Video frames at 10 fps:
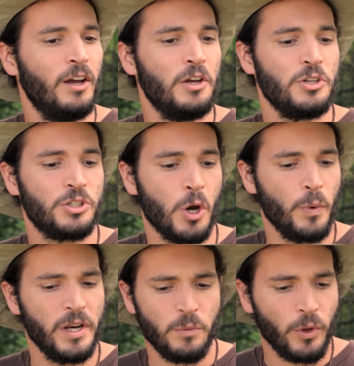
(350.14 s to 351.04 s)
So
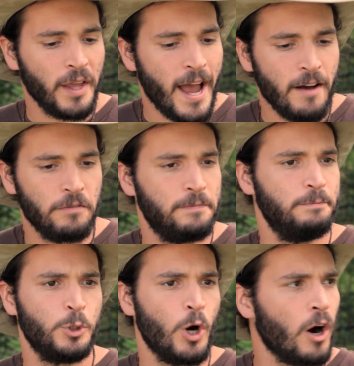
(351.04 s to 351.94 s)
we didn't really have
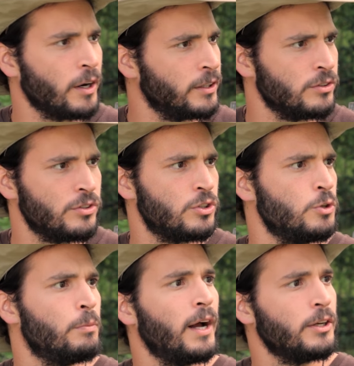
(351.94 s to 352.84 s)
gardens too
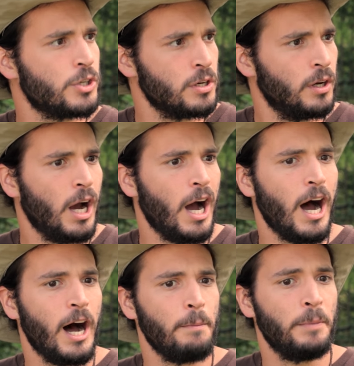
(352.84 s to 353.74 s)
much,
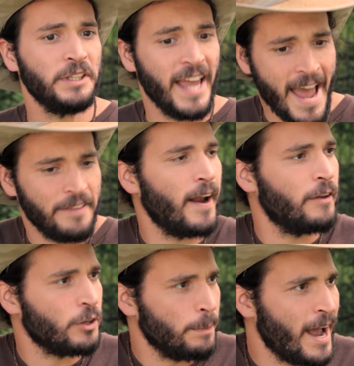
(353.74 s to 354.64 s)
but they had that in
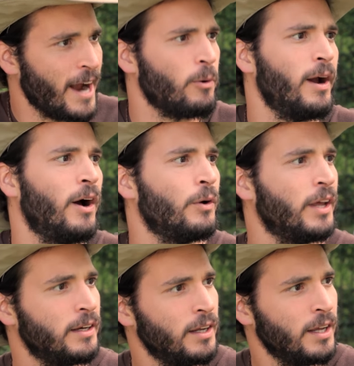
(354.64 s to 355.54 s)
their background.
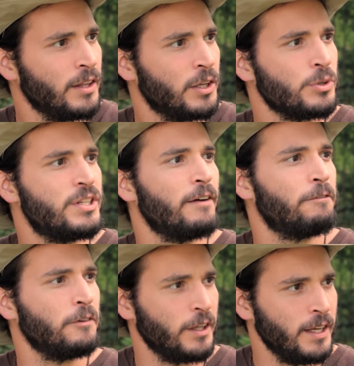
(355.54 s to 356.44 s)
And there was
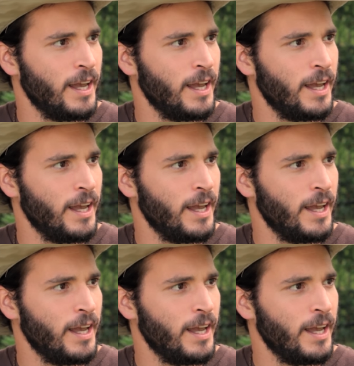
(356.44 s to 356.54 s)
definitely